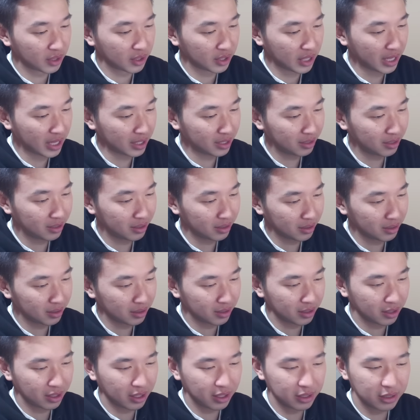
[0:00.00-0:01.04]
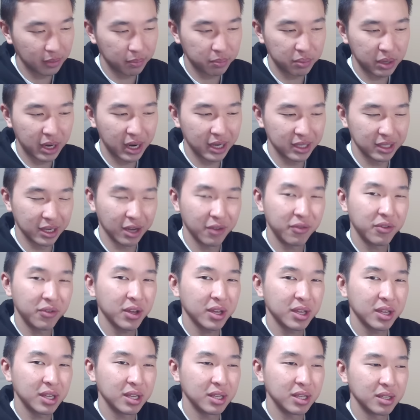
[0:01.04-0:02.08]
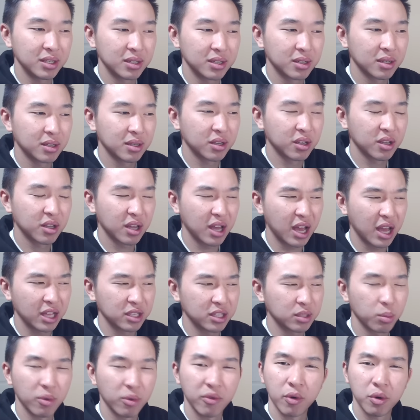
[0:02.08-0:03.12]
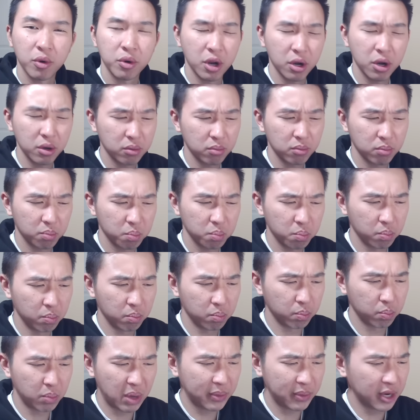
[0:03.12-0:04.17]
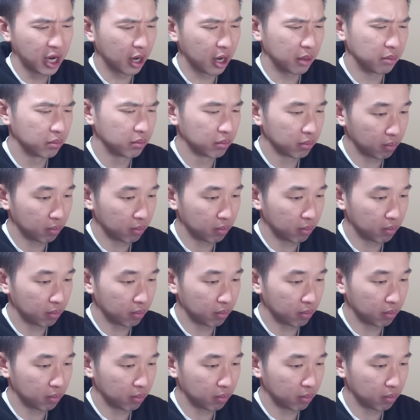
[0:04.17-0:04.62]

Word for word: That is surprising. I feel like he's had some before. No. Maybe not.